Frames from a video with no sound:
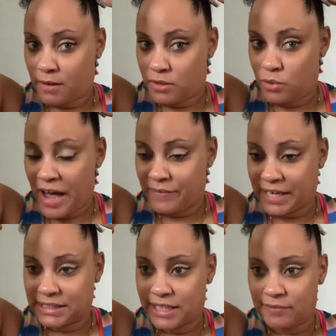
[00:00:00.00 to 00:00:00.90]
You have an
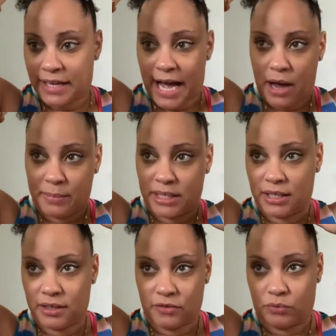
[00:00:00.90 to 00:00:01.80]
idea of like how
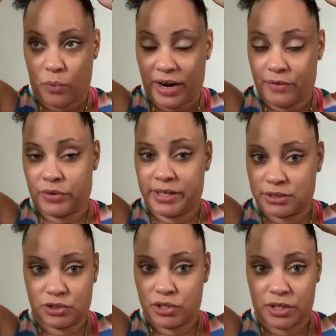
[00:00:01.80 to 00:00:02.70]
many of whatever it is
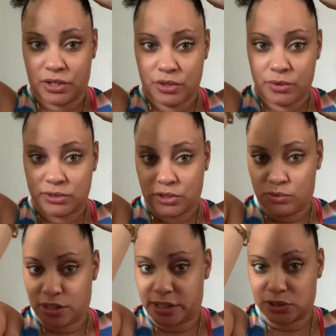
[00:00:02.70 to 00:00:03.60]
that you're going to use and you
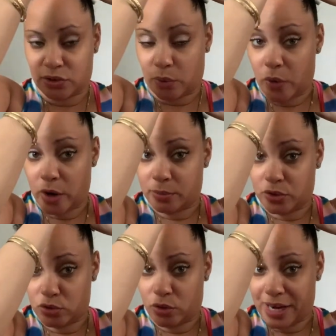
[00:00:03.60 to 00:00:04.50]
think that it's going to work, but
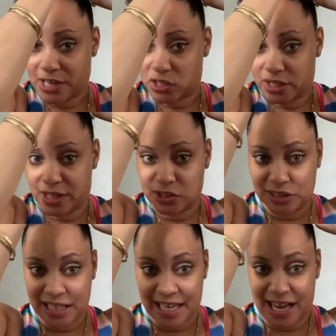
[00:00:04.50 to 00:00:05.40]
you don't actually
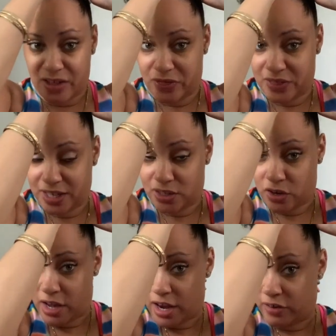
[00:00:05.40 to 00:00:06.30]
understand how thick your hair